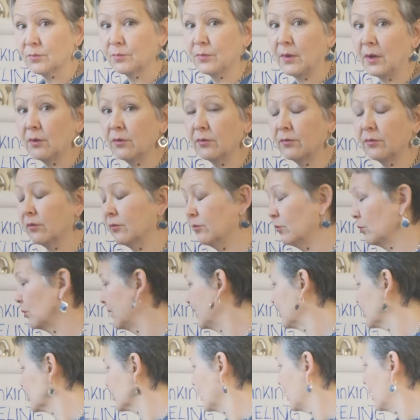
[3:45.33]
both of
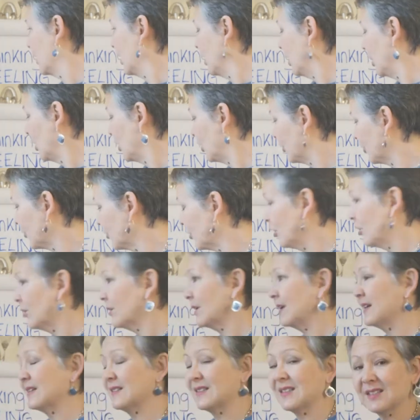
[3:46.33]
which are not
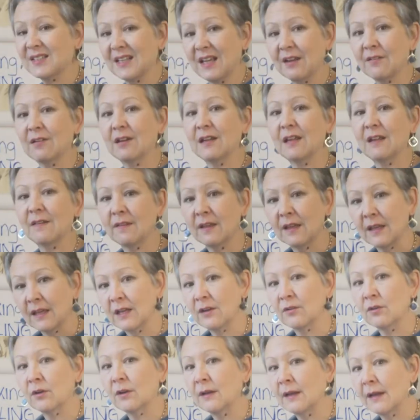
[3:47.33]
necessarily in the
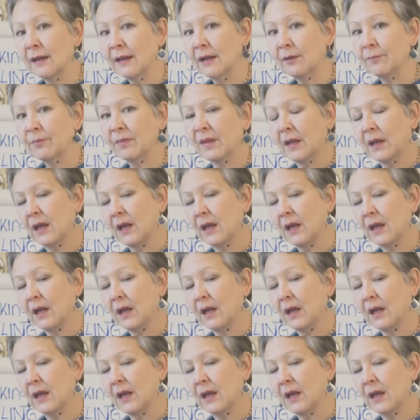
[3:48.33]
here and now.